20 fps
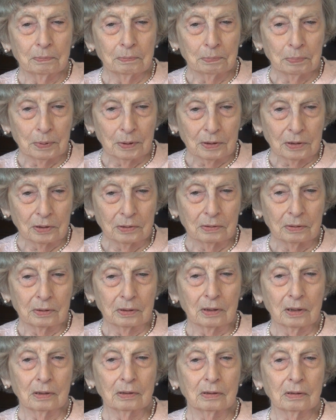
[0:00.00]
bought
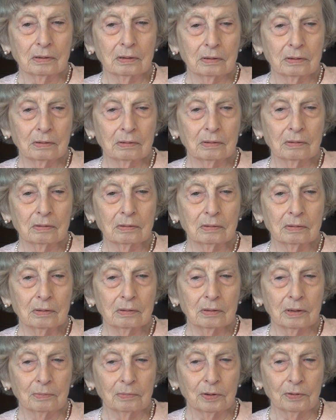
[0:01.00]
a
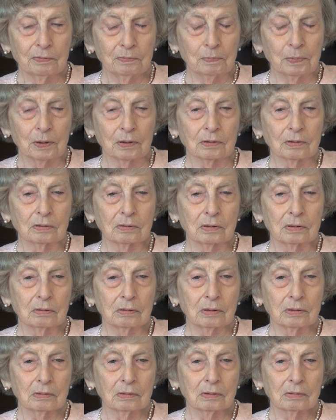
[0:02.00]
number of books.
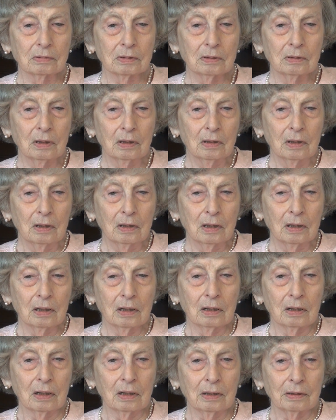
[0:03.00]

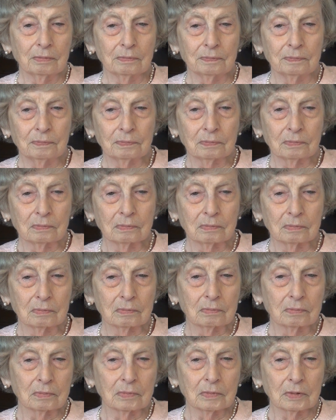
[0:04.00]
Um,
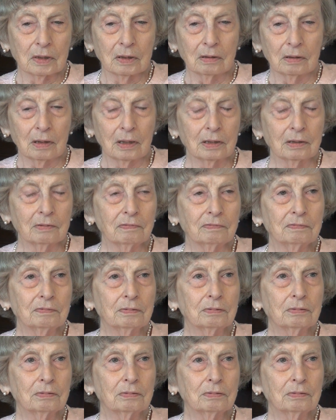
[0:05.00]
a lot of